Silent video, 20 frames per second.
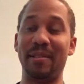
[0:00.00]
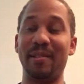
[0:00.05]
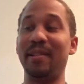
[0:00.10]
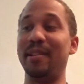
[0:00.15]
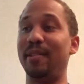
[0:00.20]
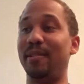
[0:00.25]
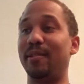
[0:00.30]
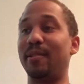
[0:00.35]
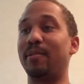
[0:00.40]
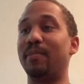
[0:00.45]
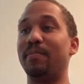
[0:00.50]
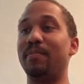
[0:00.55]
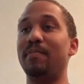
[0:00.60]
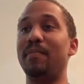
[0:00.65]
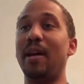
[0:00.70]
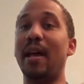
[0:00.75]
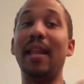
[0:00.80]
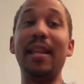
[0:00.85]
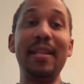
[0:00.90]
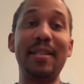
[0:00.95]
it'll look,
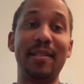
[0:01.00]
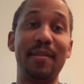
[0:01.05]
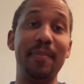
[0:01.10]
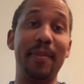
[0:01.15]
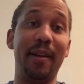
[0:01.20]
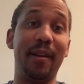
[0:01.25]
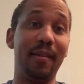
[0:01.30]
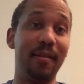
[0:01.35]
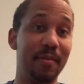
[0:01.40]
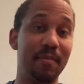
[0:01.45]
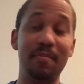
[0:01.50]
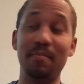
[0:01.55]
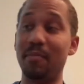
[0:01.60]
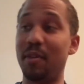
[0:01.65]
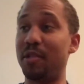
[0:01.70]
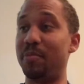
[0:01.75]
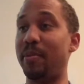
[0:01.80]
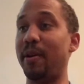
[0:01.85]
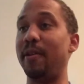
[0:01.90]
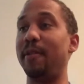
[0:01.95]
at least to me,
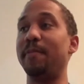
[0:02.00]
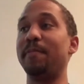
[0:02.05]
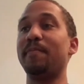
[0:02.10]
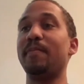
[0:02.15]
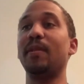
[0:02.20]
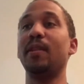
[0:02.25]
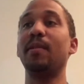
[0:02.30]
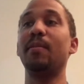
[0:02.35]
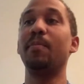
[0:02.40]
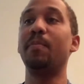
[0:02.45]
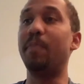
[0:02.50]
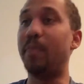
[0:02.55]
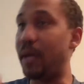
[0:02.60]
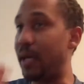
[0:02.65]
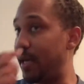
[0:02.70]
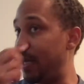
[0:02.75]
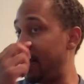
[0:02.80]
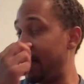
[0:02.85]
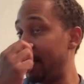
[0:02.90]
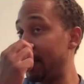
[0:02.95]
much better.
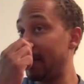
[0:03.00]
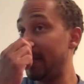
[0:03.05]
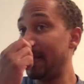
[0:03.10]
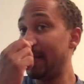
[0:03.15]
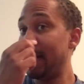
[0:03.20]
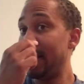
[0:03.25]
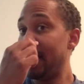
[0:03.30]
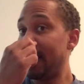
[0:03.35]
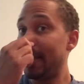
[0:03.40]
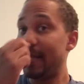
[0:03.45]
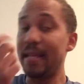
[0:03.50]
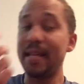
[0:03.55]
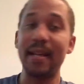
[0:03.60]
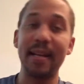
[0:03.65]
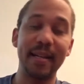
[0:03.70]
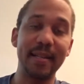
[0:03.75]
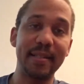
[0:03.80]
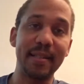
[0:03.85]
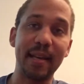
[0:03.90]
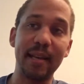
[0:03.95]
But then I
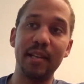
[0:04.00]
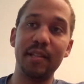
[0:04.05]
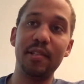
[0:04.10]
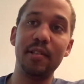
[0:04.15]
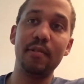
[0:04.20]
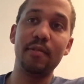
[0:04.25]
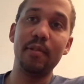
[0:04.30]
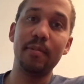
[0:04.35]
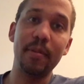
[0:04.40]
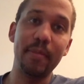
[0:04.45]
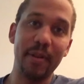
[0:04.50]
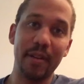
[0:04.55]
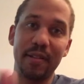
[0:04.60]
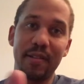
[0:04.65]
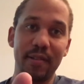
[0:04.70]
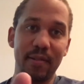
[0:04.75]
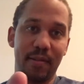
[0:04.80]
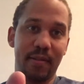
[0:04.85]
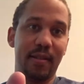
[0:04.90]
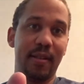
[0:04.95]
decided, you know what, maybe I
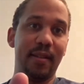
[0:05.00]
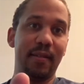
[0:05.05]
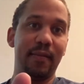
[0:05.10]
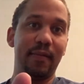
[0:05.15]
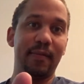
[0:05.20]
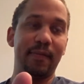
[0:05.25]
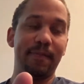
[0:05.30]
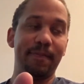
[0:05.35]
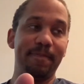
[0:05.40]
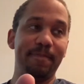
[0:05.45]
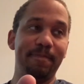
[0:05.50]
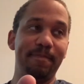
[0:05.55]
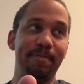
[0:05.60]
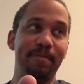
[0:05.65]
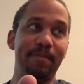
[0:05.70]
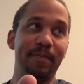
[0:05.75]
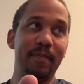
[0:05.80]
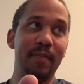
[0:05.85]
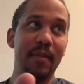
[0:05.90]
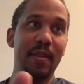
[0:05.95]
should
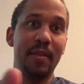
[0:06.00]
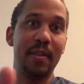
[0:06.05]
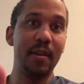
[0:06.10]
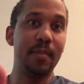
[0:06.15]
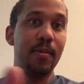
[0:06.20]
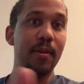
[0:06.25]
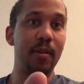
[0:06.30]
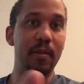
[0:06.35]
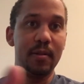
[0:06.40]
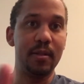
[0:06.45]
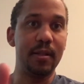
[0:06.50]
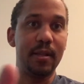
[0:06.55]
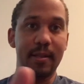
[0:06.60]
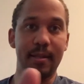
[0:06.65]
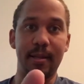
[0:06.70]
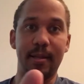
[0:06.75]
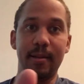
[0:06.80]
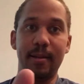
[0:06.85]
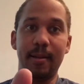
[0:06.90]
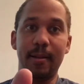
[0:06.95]
think about using that
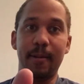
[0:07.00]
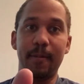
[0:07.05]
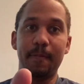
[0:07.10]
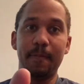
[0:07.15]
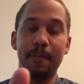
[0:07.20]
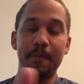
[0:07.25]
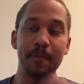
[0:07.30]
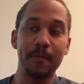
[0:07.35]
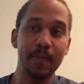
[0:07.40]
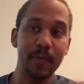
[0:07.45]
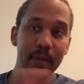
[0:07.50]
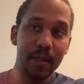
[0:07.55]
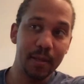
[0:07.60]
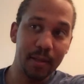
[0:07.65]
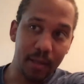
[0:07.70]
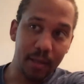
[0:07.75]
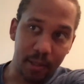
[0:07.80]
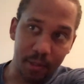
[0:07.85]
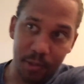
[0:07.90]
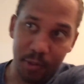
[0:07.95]
technique
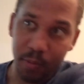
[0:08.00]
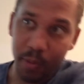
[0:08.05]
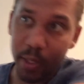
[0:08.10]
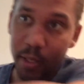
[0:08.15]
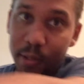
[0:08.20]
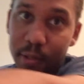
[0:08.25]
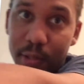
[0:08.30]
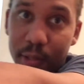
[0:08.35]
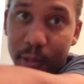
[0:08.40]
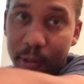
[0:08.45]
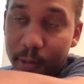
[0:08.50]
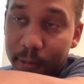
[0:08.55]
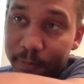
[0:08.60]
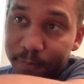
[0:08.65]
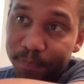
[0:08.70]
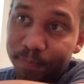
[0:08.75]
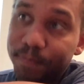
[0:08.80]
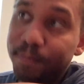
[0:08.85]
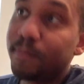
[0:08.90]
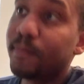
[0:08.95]
elsewhere. So
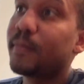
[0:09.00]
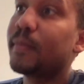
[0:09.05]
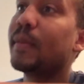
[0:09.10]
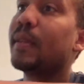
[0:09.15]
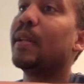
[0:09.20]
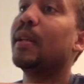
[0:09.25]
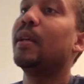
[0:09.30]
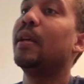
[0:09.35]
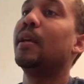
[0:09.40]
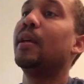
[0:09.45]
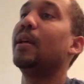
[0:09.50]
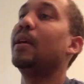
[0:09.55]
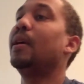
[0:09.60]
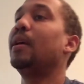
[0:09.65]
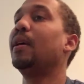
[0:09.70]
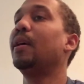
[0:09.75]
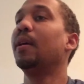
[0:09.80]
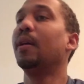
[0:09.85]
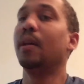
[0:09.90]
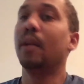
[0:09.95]

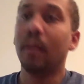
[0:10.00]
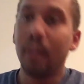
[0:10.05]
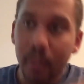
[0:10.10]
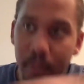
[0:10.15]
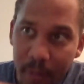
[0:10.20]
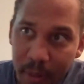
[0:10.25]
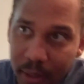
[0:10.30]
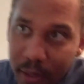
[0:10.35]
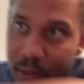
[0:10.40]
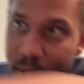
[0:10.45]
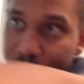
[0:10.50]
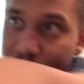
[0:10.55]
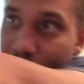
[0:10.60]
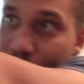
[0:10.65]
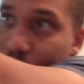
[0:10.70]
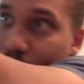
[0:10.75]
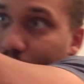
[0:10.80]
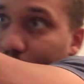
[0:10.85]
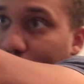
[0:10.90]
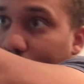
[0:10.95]
I'm going to
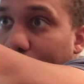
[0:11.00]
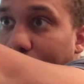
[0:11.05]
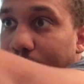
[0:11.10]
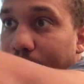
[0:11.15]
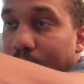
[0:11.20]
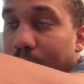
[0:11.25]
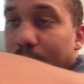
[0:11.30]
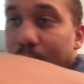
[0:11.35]
show you